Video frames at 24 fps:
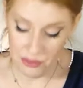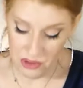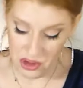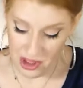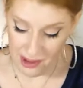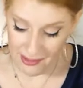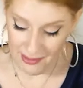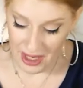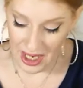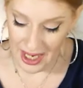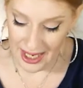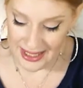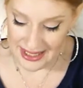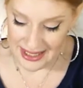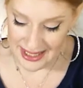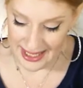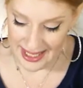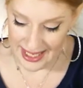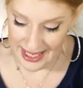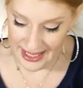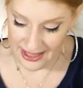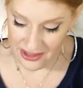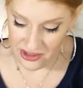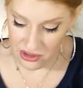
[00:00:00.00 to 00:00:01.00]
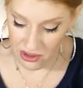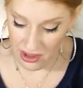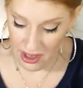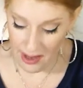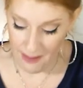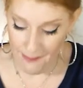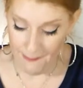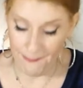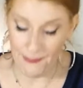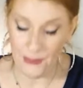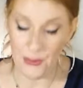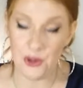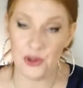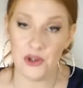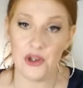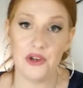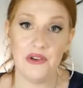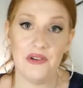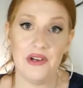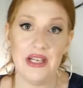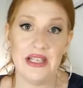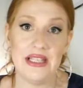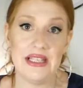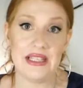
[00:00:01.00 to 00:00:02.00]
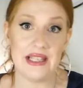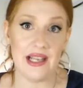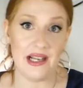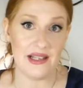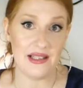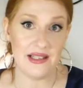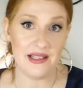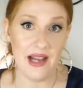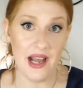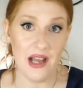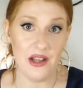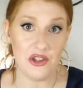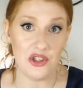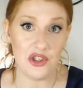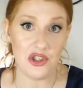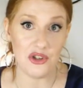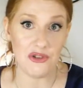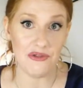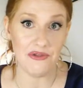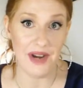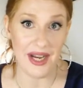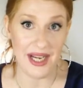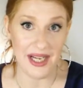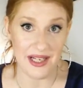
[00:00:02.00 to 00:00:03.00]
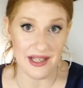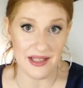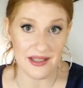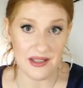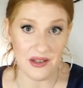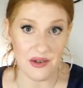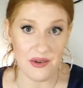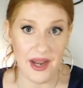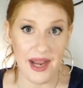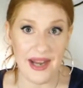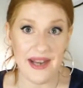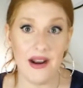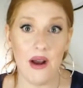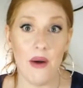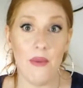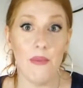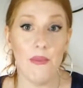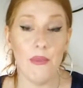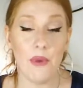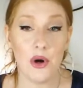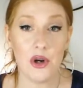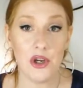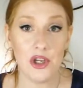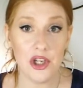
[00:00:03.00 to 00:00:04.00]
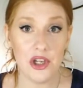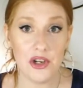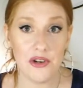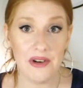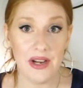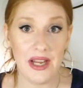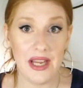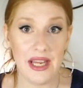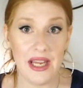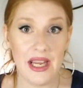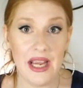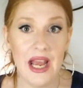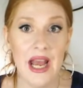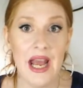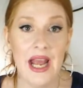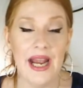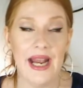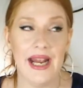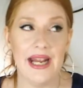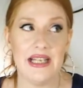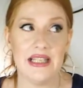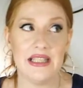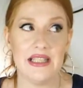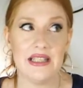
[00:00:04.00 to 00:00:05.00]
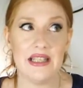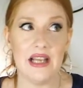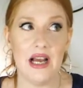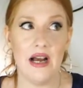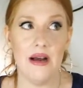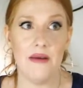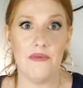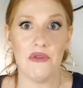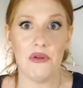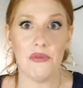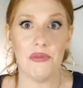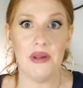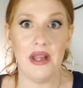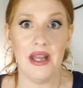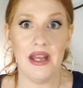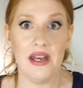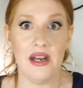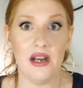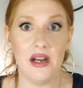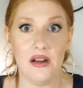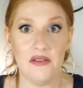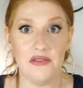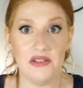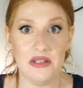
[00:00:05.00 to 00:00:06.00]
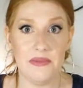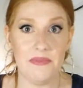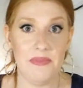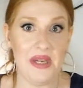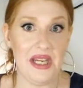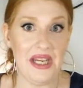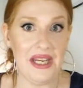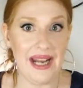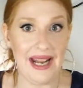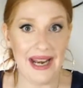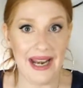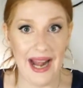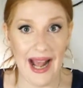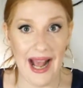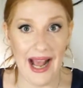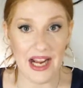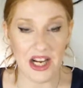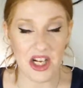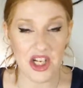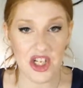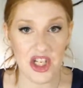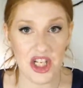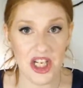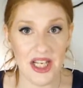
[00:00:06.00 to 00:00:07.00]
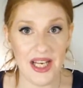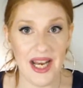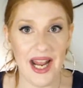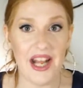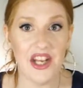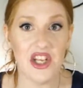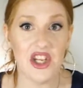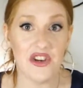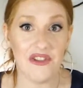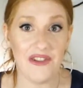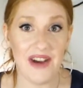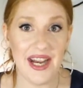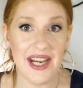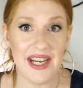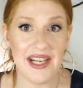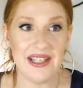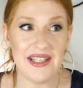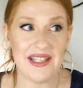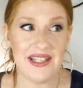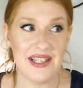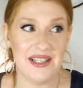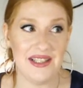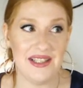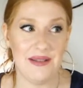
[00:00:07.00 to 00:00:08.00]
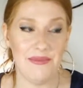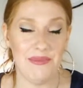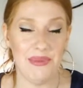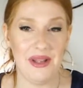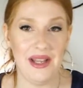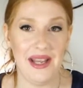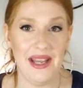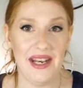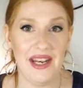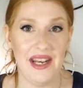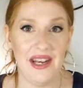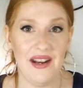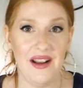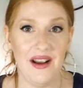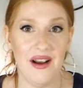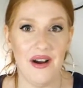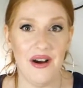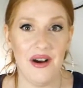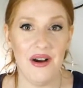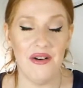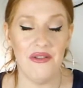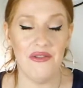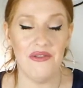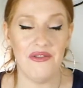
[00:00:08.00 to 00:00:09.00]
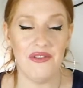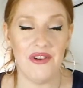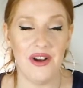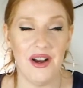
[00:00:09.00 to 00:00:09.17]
Gemini to Cancer, and Mercury sextiles Uranus. Okay, now Mercury is the planet of speed and action, and Uranus is the planet of